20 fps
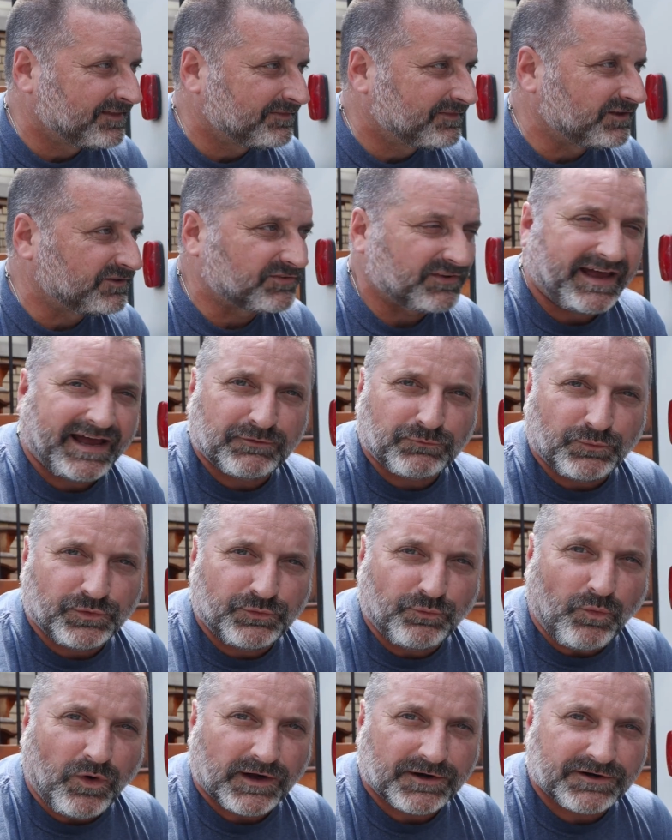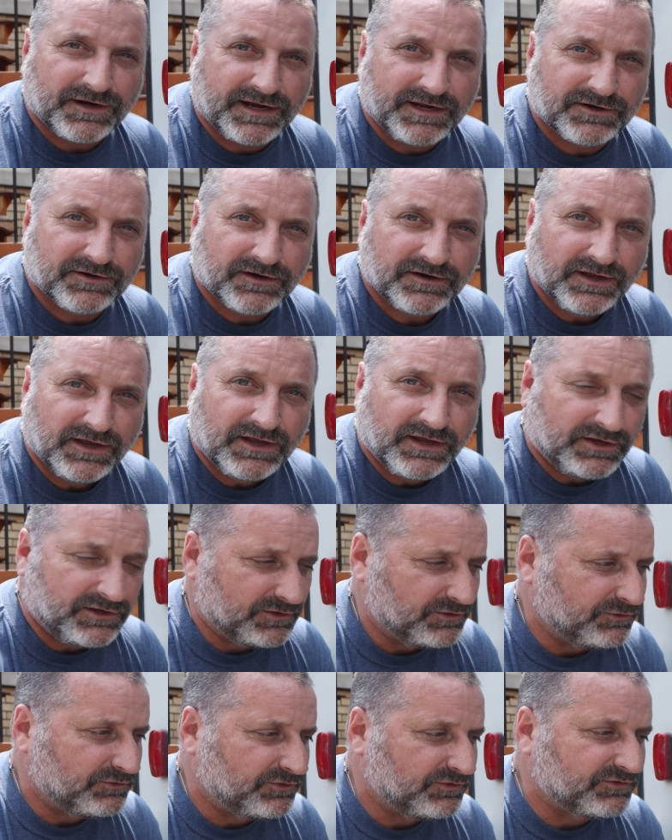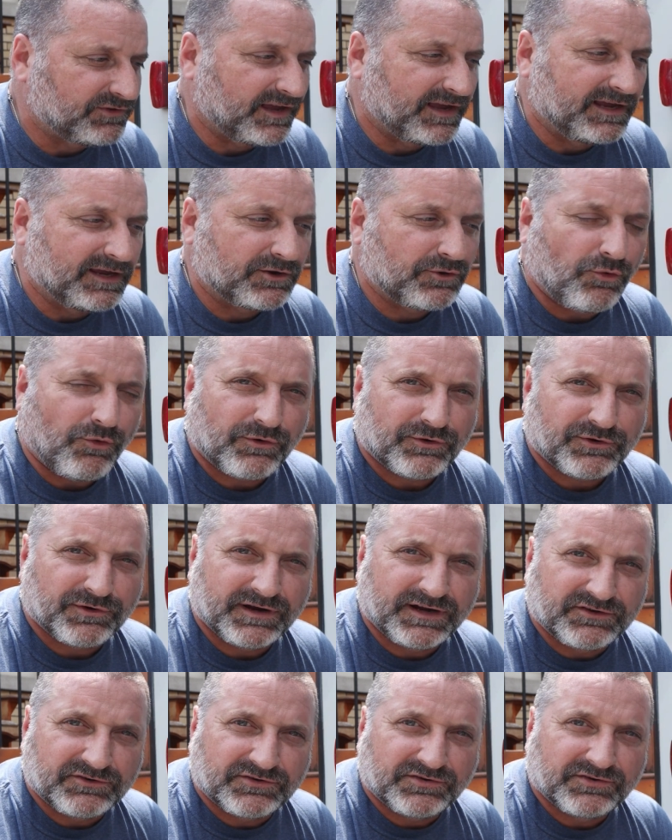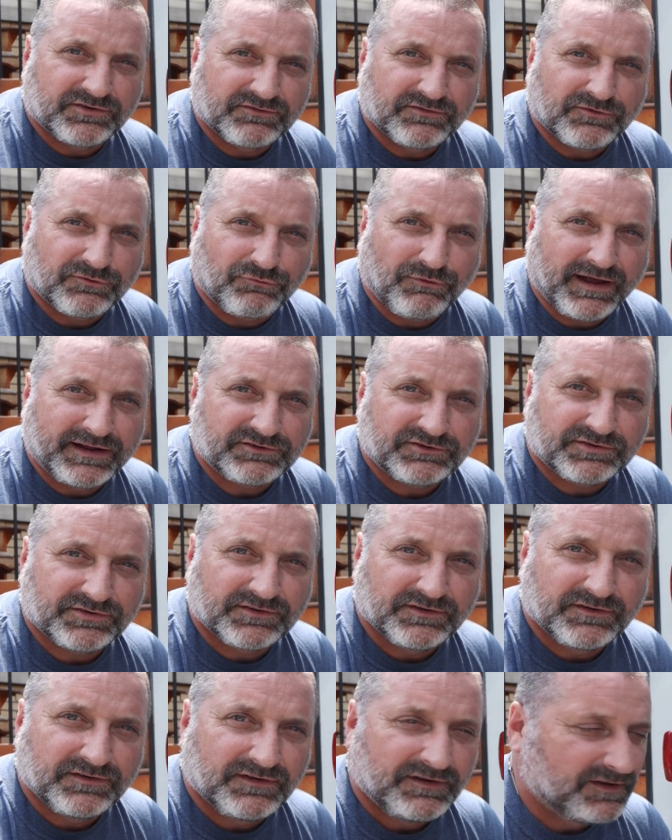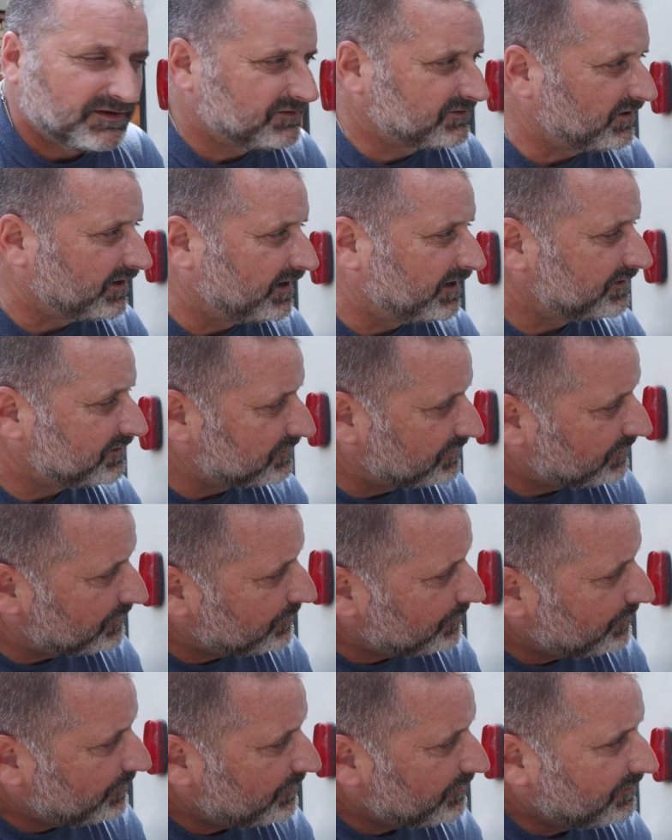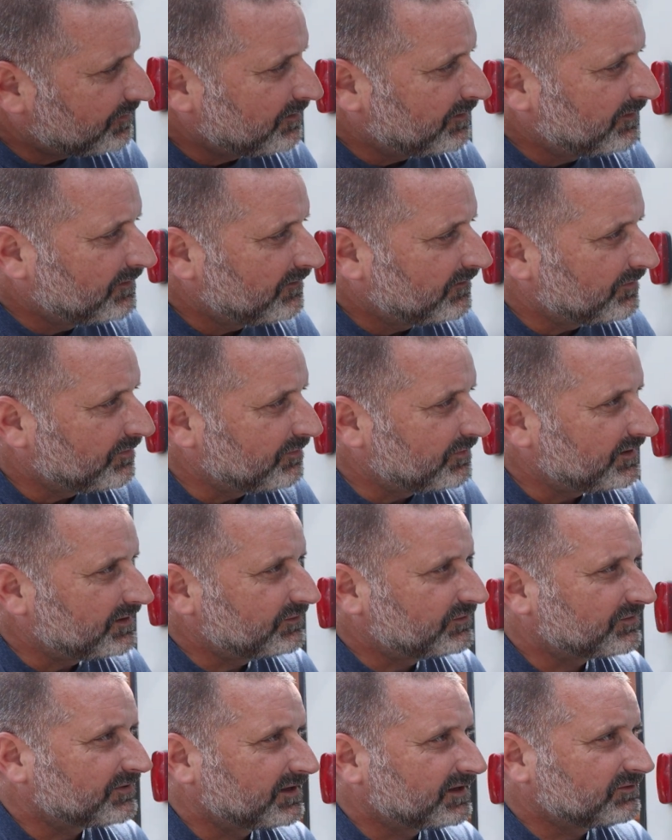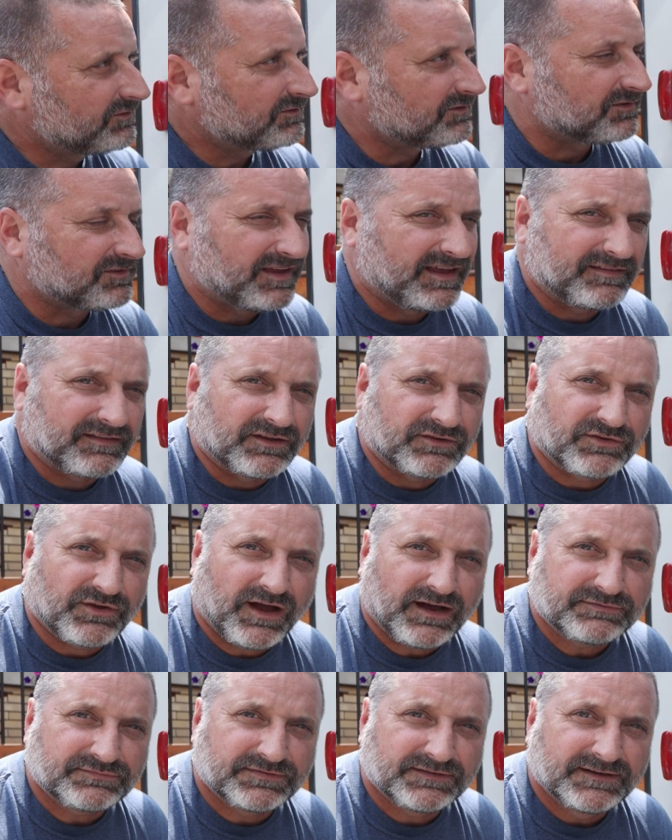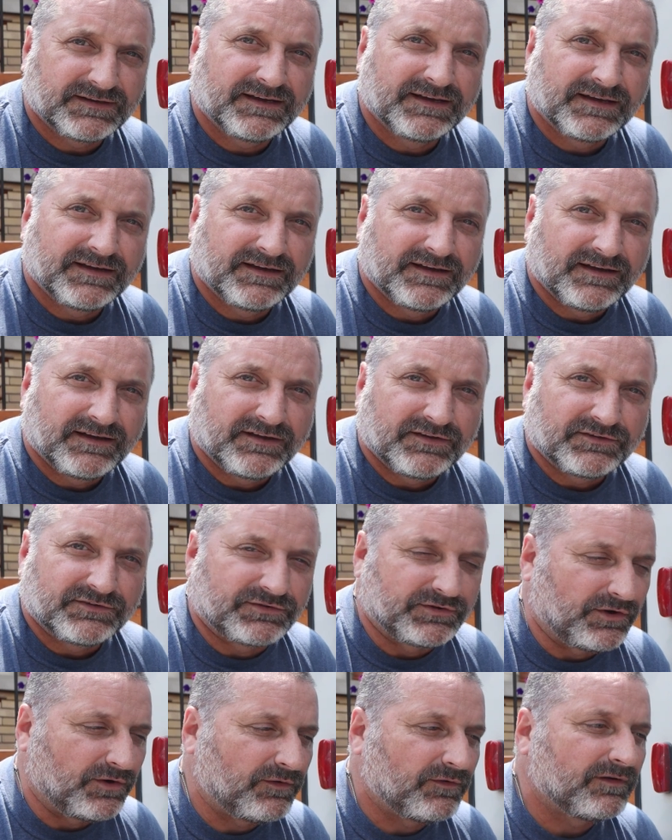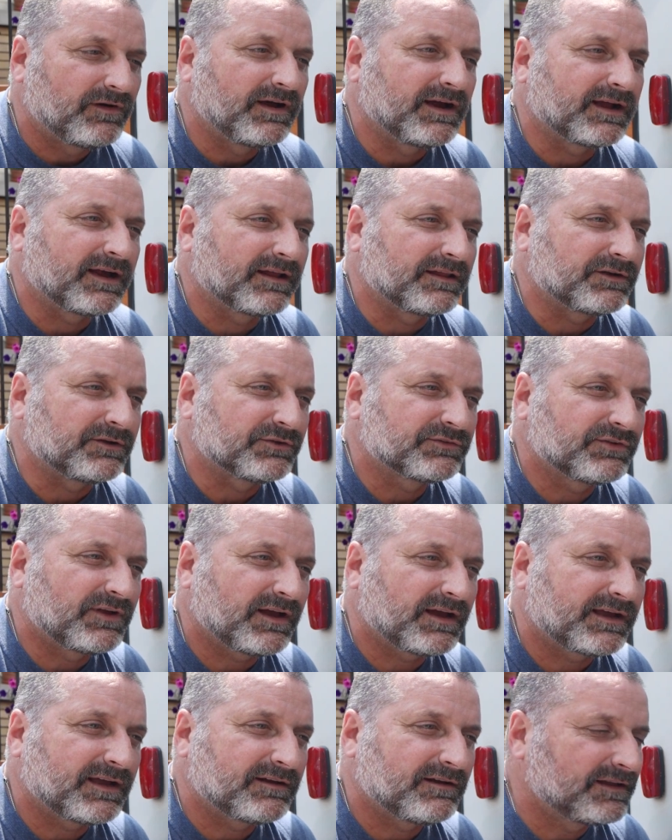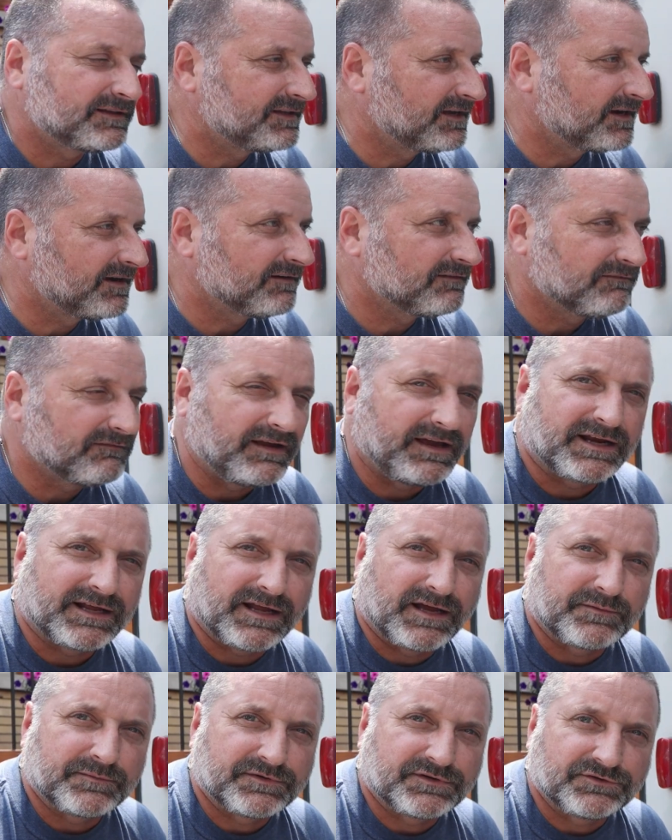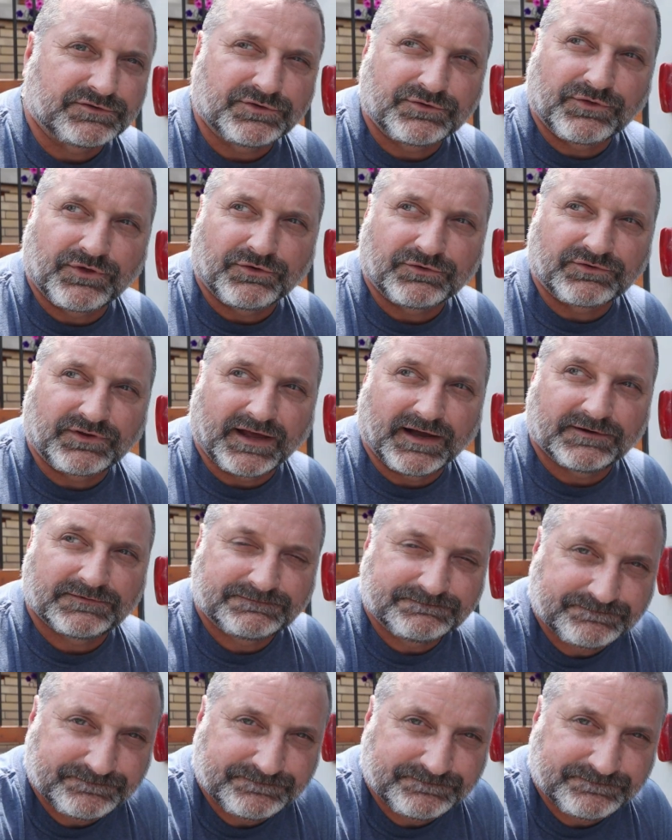This Atwood water heater uses a 1/4-inch wrench to undo these things to take this off. So I got a little socket on there, and I'm going to do those now.